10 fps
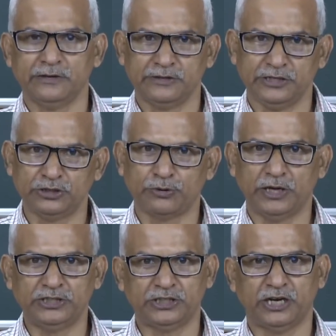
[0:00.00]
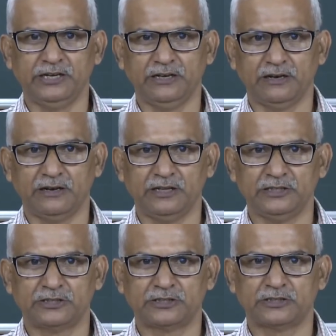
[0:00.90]
this question
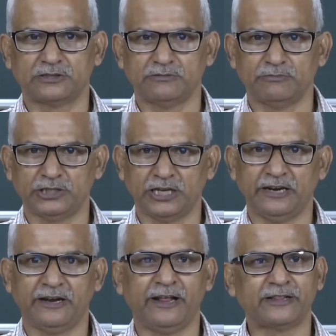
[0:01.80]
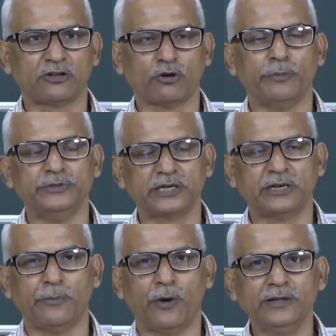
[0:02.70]
is basically related to
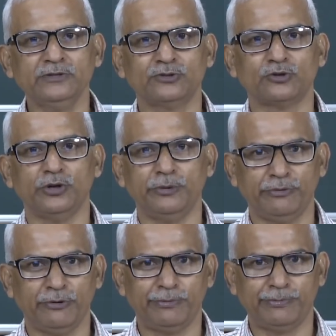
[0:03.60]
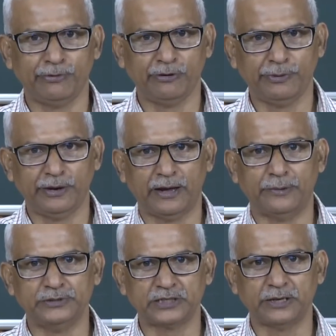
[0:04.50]
objective 1. So, if you fulfill the
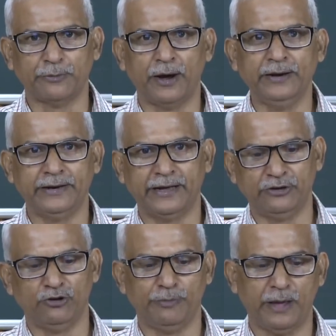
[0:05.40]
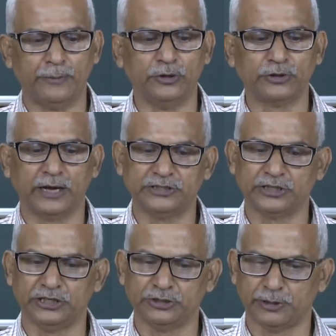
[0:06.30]
objective 1, then you will be able to
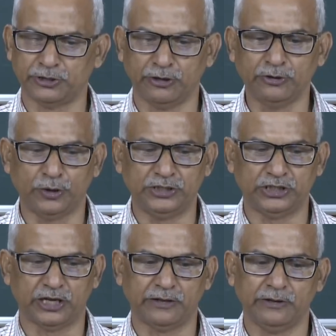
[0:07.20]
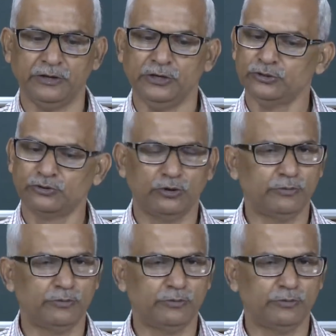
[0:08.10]
answer this particular question. So,